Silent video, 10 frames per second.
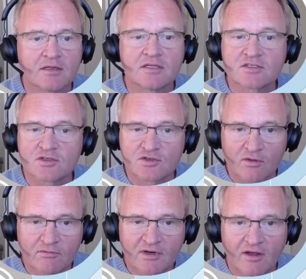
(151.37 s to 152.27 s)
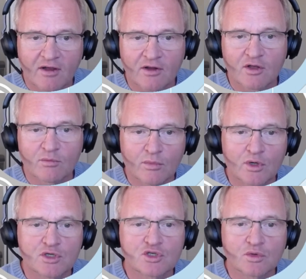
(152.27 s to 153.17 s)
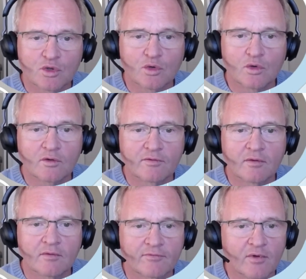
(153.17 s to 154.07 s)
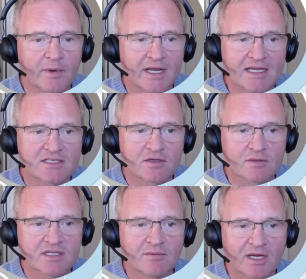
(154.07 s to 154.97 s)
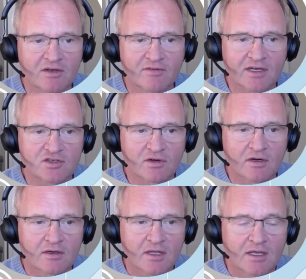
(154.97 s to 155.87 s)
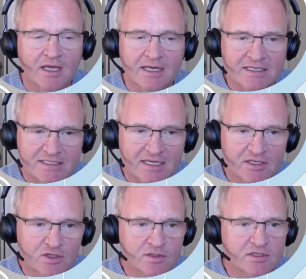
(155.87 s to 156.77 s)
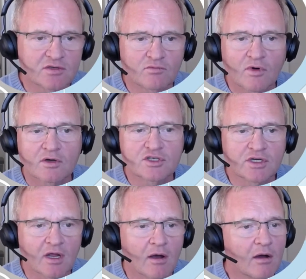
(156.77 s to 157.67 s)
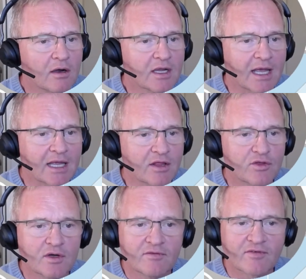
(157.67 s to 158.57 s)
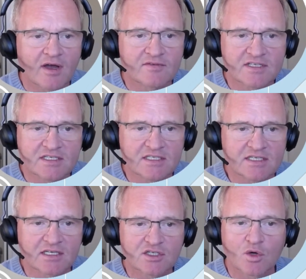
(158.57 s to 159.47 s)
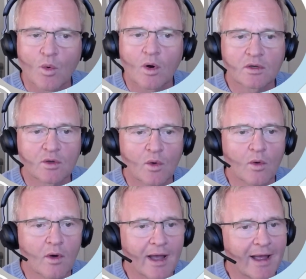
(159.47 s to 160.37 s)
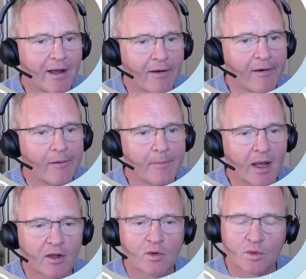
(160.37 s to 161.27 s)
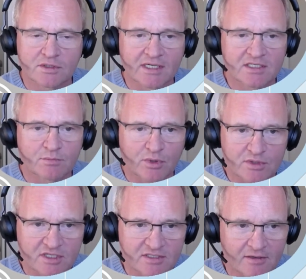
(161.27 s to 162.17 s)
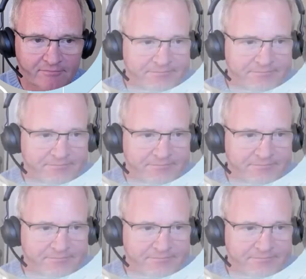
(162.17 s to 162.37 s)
This does not rely on a commercial core from an SoC manufacturer and instead uses a Rockchip RK3566 quad-core ARM Cortex processor.